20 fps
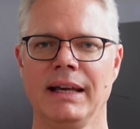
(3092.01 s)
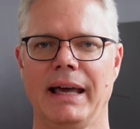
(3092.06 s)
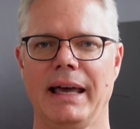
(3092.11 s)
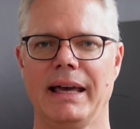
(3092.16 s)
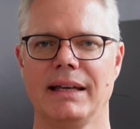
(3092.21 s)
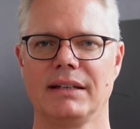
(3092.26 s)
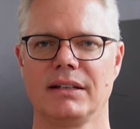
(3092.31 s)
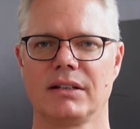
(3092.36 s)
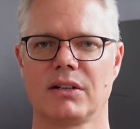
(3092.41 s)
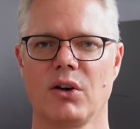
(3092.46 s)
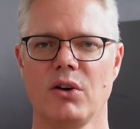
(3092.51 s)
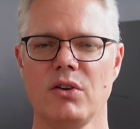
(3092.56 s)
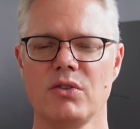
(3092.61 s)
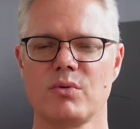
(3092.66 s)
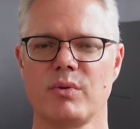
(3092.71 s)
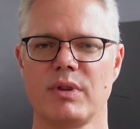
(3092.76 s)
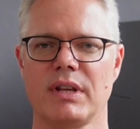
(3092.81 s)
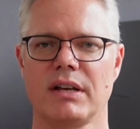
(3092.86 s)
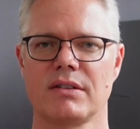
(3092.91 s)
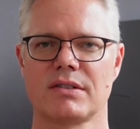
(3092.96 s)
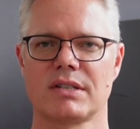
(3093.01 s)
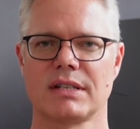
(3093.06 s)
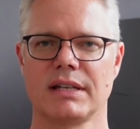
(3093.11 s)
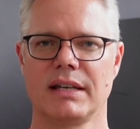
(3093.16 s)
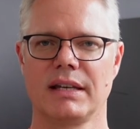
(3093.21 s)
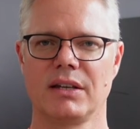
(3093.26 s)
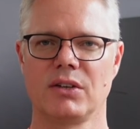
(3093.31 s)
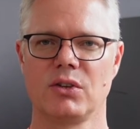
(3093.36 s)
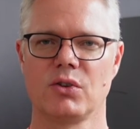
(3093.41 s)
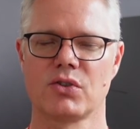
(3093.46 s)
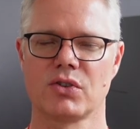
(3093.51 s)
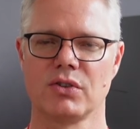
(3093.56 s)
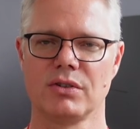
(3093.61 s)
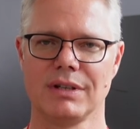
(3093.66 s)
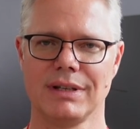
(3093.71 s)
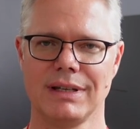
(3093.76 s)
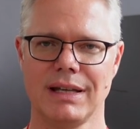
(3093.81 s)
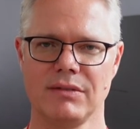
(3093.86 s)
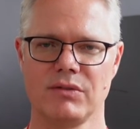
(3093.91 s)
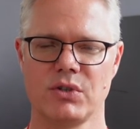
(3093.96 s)
and it goes without saying you should
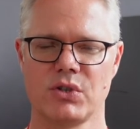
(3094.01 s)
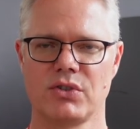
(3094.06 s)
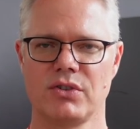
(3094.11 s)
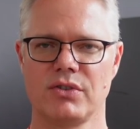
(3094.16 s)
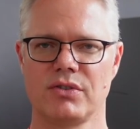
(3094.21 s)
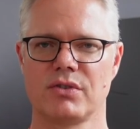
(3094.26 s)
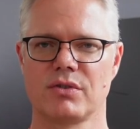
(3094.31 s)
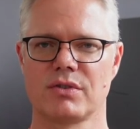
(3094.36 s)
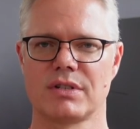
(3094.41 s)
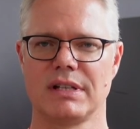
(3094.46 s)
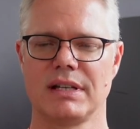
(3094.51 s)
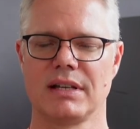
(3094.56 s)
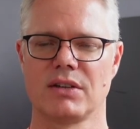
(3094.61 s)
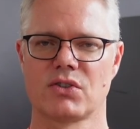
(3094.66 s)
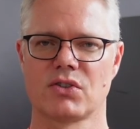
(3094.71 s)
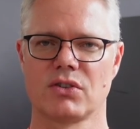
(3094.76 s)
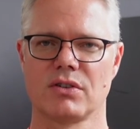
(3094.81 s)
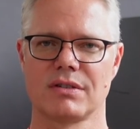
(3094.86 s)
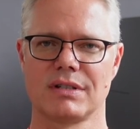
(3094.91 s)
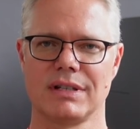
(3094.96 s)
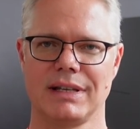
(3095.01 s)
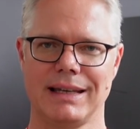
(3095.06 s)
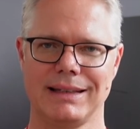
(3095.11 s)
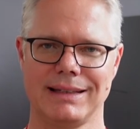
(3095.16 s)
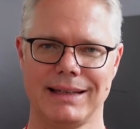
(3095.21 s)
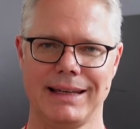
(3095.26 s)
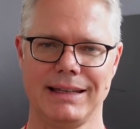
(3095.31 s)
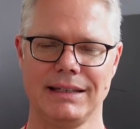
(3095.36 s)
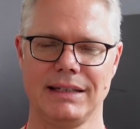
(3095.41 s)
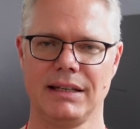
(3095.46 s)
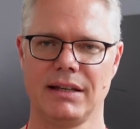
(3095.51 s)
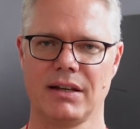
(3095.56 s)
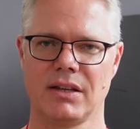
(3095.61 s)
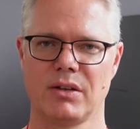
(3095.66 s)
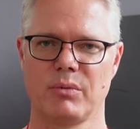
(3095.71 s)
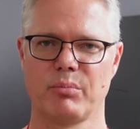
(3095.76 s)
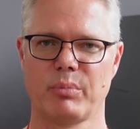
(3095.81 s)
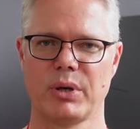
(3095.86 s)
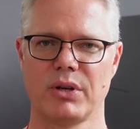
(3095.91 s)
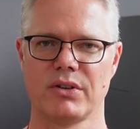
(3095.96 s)
never shoot your slingshot at any
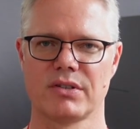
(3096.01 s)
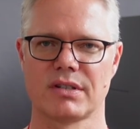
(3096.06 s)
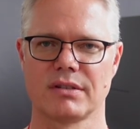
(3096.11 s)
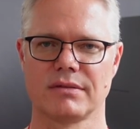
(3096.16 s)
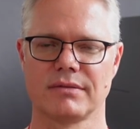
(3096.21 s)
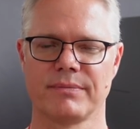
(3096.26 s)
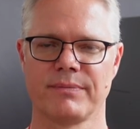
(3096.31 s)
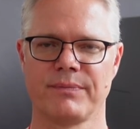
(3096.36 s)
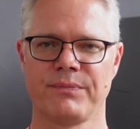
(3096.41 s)
other person.